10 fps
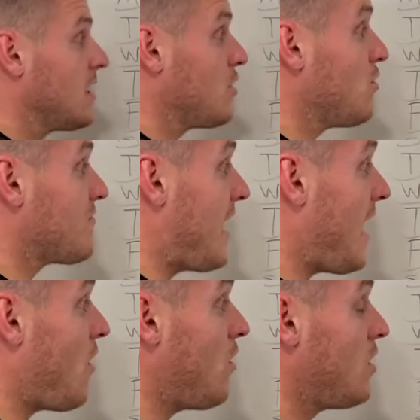You have
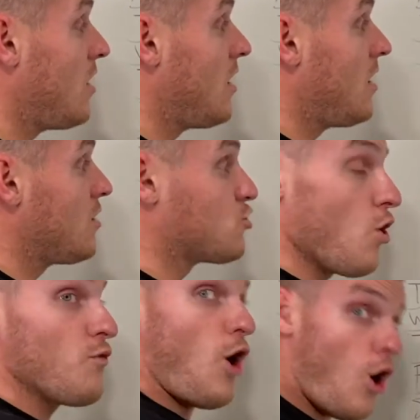now
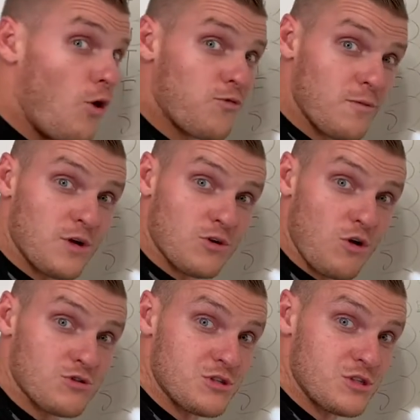drove home from the
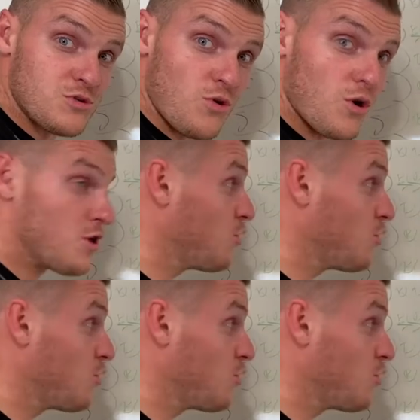grocery store.